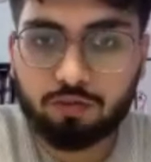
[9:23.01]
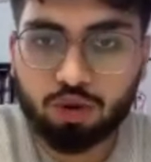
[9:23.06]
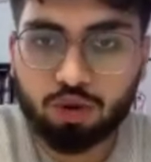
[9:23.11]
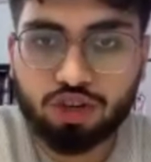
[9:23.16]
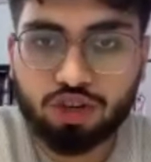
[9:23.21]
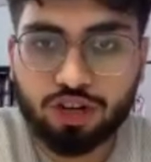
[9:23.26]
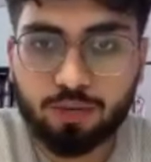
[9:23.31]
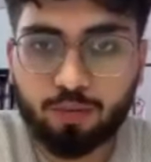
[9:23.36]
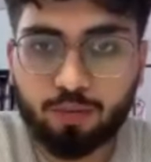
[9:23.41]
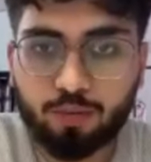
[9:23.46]

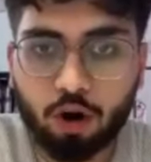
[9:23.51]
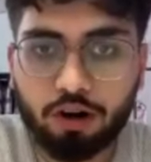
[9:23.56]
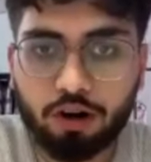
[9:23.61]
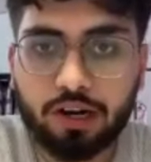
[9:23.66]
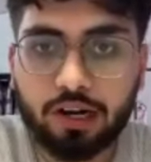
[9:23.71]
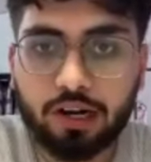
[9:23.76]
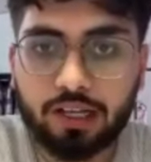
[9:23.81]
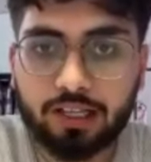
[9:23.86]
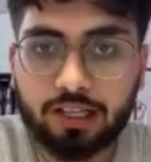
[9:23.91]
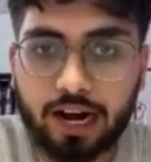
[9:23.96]
Most
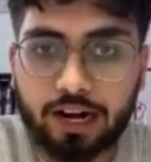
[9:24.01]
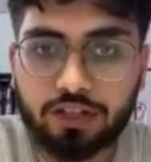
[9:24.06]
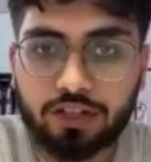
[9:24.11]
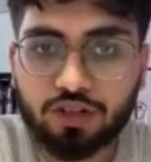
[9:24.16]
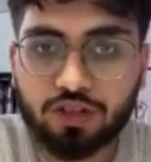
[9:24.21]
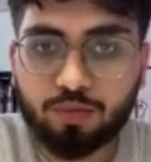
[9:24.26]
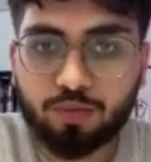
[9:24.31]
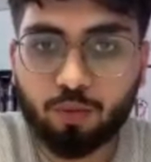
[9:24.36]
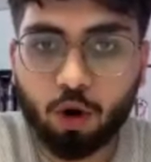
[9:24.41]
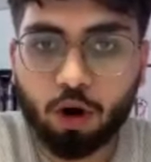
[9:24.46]
importantly, that is
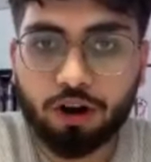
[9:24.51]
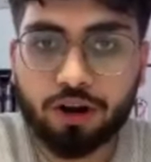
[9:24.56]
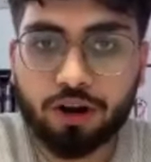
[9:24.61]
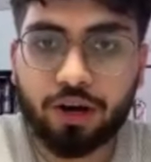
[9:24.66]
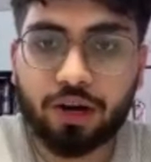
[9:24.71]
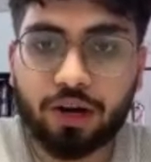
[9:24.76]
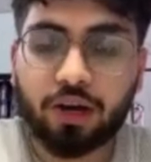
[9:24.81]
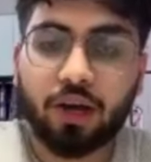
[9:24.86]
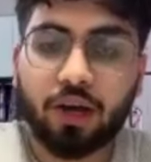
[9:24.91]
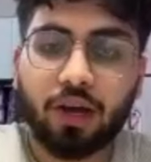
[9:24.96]

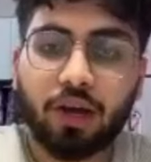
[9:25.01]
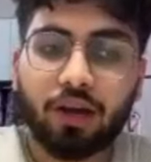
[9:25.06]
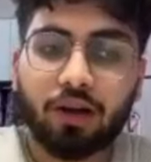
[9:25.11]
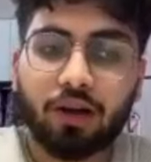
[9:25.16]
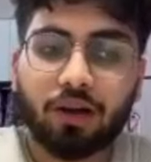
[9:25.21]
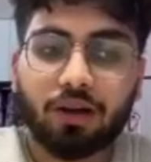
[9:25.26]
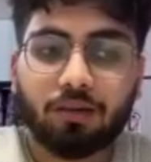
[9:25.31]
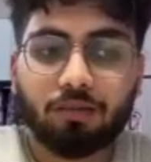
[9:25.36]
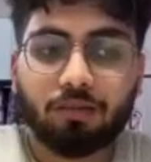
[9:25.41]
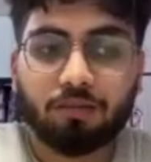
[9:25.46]
important.
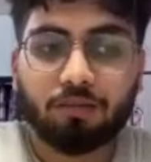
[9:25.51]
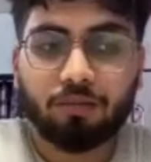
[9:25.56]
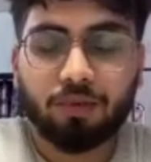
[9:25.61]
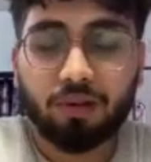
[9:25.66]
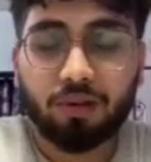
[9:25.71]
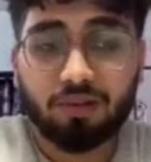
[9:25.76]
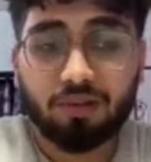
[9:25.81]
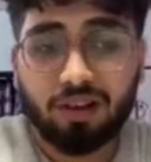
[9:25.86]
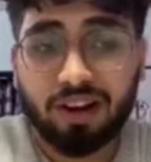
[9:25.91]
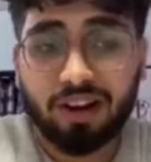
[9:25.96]

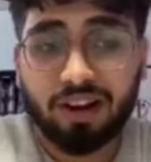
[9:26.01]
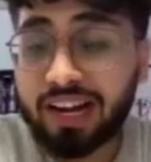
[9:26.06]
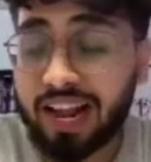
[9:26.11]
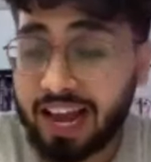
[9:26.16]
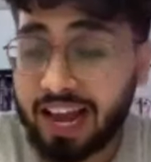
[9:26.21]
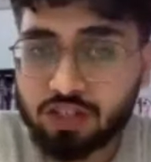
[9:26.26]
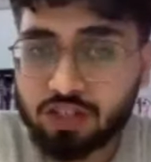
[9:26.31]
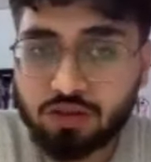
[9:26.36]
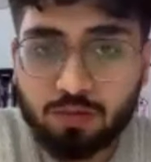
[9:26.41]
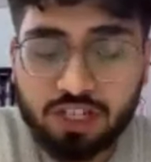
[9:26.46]
Read
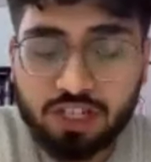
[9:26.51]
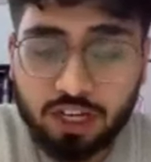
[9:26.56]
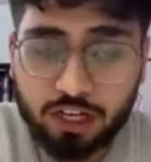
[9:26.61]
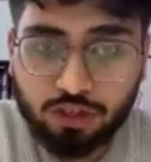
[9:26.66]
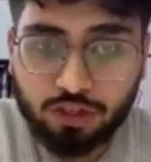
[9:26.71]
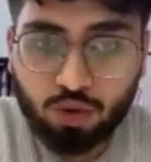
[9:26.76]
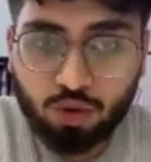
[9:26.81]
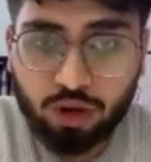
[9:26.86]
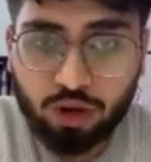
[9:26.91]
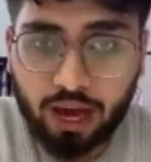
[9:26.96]
as much
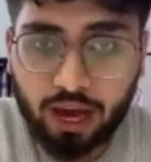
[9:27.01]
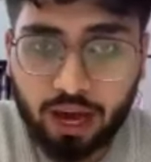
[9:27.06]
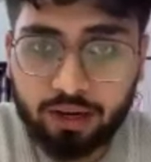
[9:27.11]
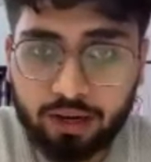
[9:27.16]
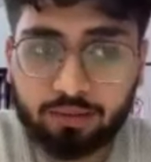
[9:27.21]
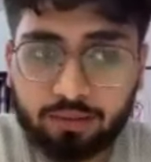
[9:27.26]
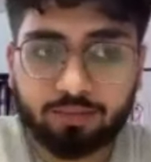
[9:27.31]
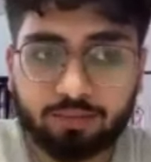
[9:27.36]
as you can,